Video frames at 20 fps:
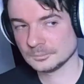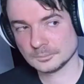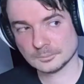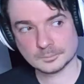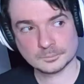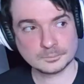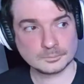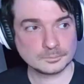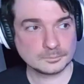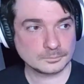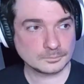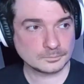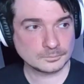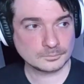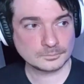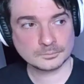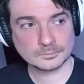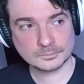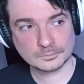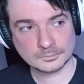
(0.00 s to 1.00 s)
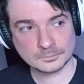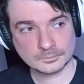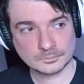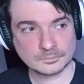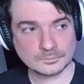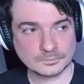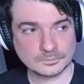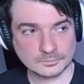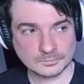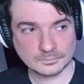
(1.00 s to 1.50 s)
only she
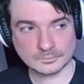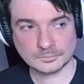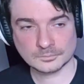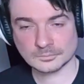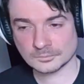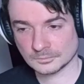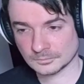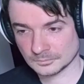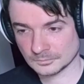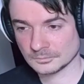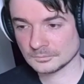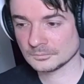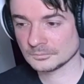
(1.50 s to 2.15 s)
can do.